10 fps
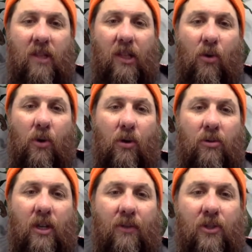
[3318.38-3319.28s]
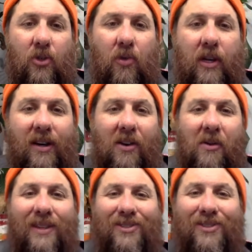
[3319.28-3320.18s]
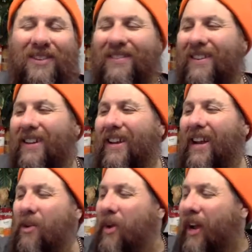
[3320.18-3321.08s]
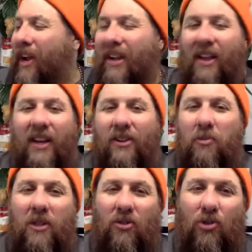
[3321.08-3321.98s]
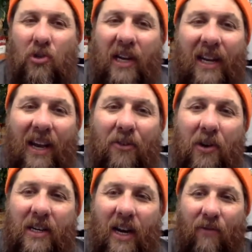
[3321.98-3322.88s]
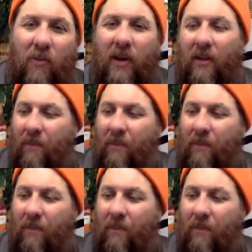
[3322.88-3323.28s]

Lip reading: logos on the screen and all that shit. Anyway, here's Mr. Tree. Have a great night, everybody.